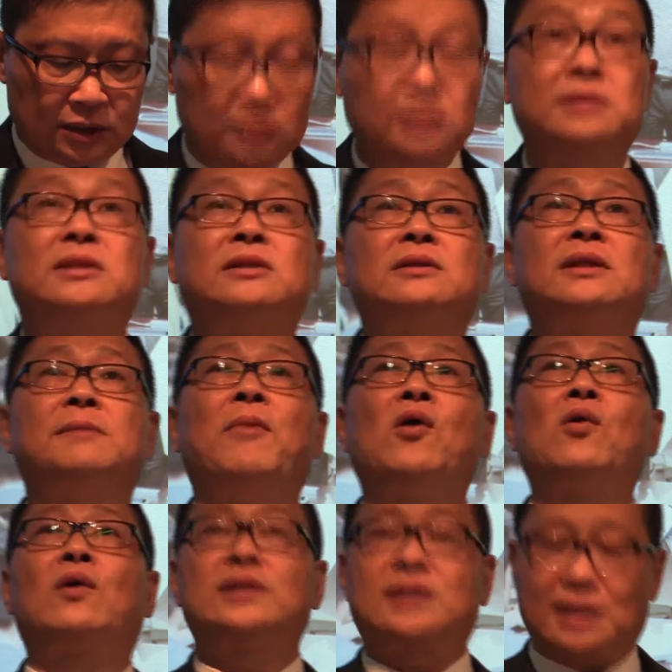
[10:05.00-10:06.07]
to the
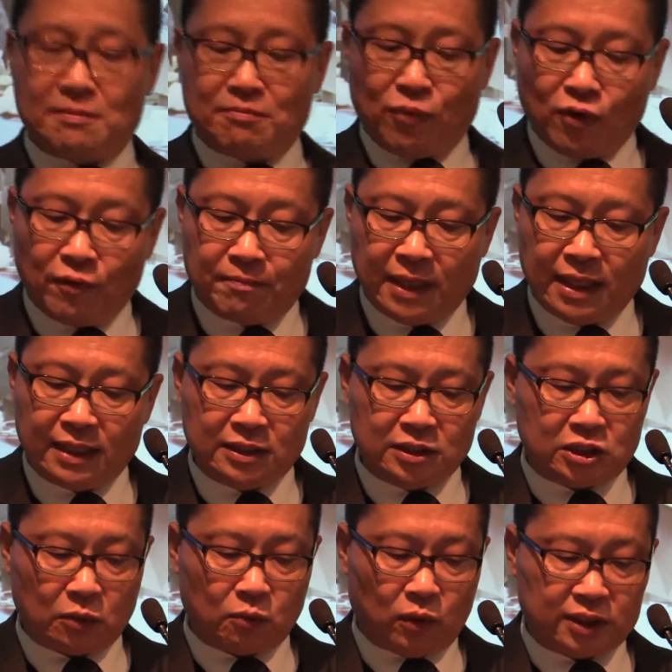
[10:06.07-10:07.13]
democracy
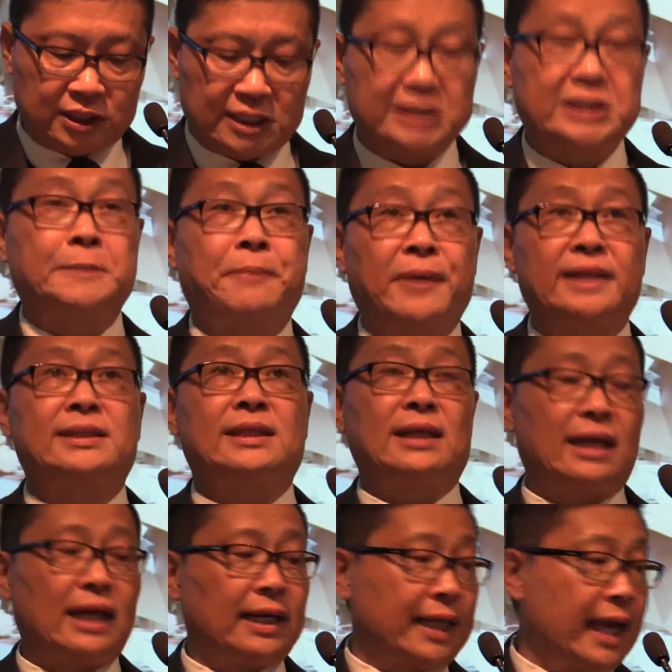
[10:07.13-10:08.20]
movements was split
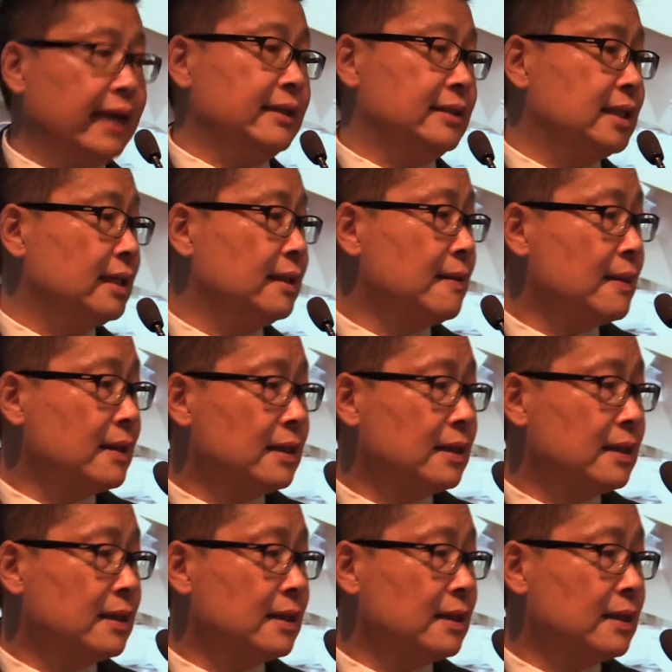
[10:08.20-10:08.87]
against.